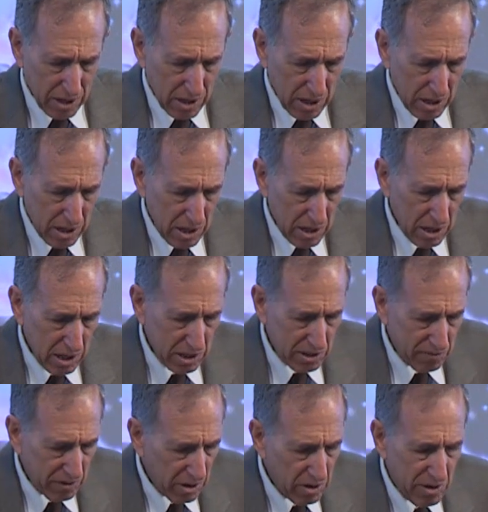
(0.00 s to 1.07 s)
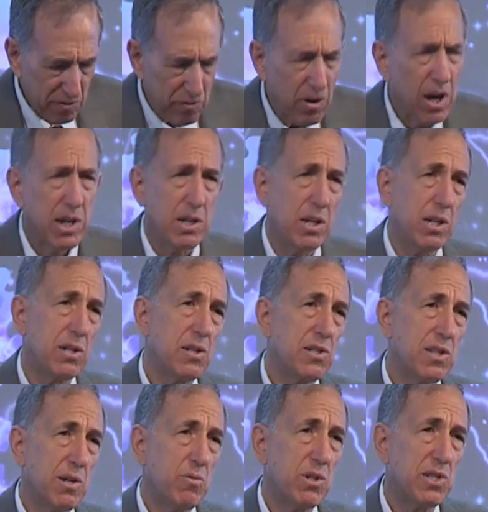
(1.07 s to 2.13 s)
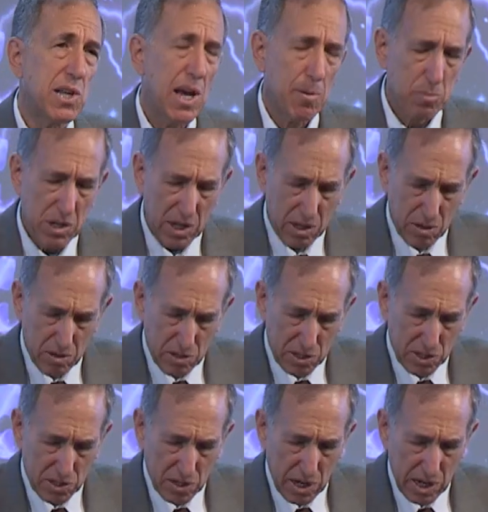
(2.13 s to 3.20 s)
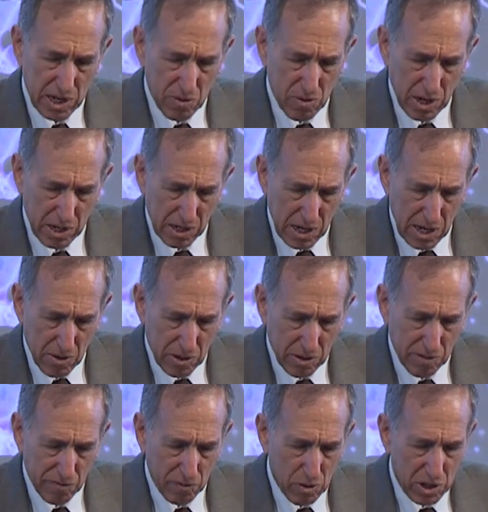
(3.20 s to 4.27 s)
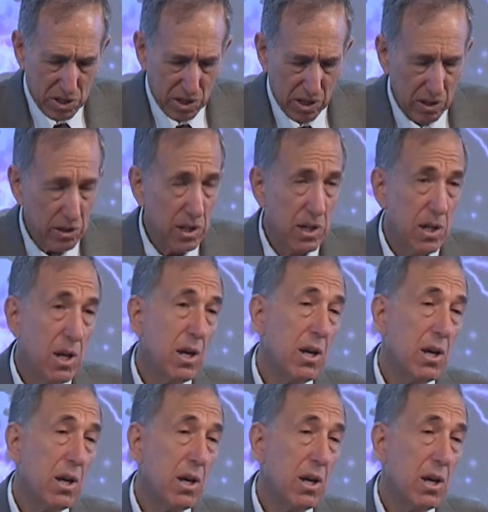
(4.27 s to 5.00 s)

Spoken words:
It's very frightening to see what's happening in our society right now, and unfortunately,